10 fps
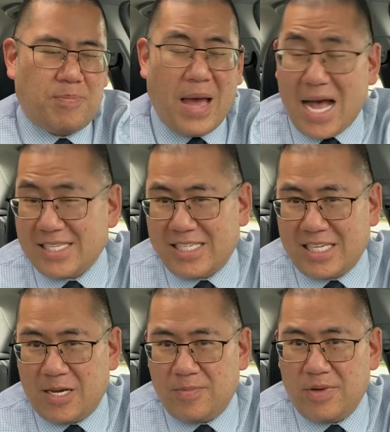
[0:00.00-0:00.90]
passing
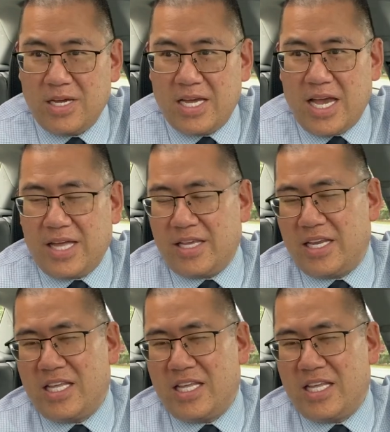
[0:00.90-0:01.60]
him, and then